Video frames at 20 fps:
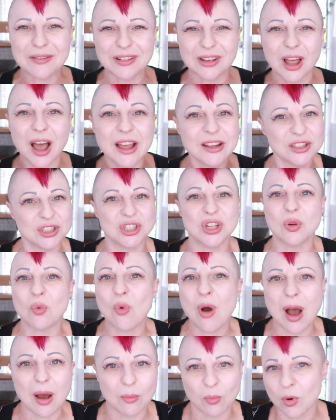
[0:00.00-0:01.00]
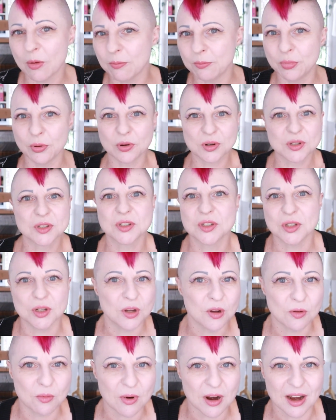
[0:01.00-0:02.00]
lights you up? What books do
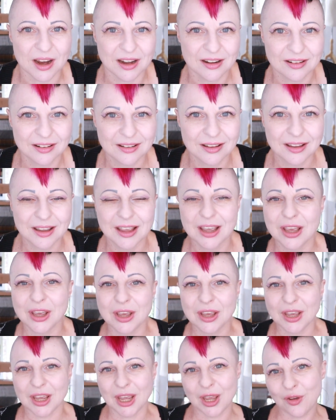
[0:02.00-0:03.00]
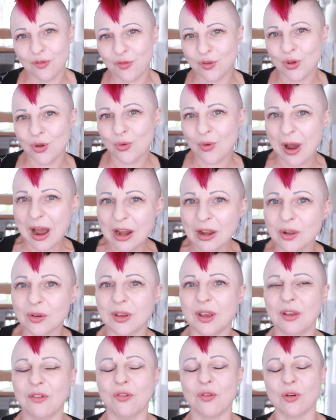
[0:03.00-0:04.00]
you read? If you are
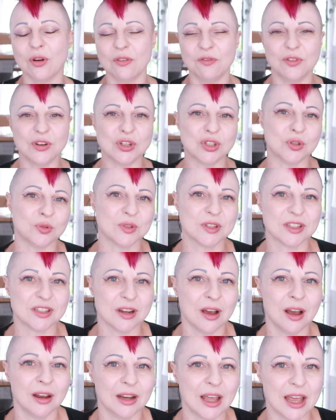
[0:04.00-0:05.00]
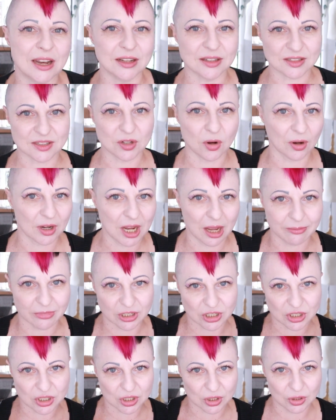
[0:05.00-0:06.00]
looking for a visual style and it's not
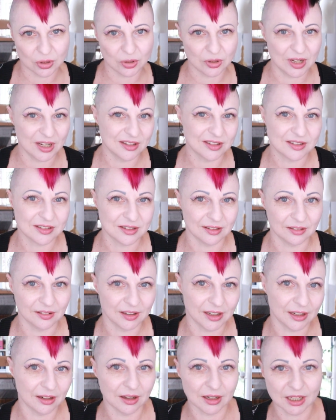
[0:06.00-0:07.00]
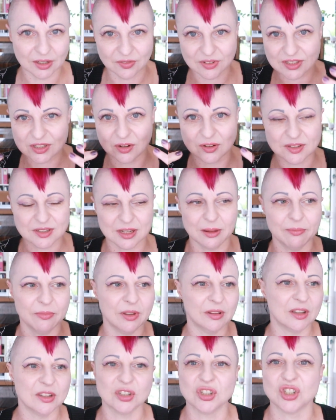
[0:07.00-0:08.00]
coming to you instantly, like if it's not
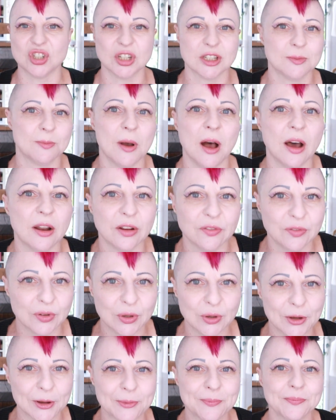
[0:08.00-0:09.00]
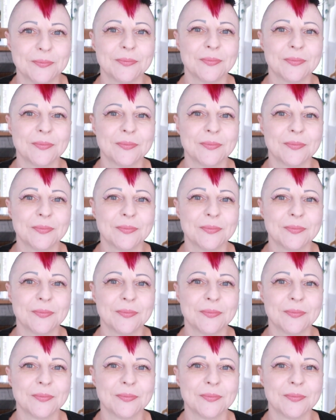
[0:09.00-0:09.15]
something that's just part of you,